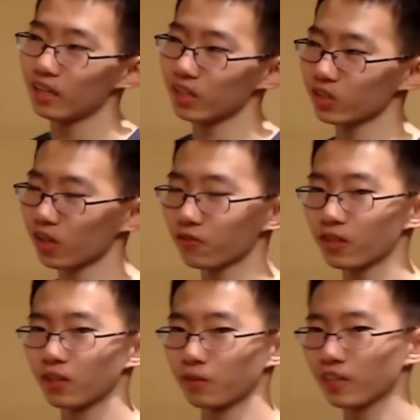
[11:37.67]
That's
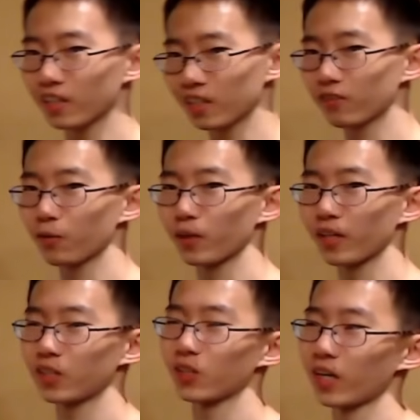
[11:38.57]
often a very clever way to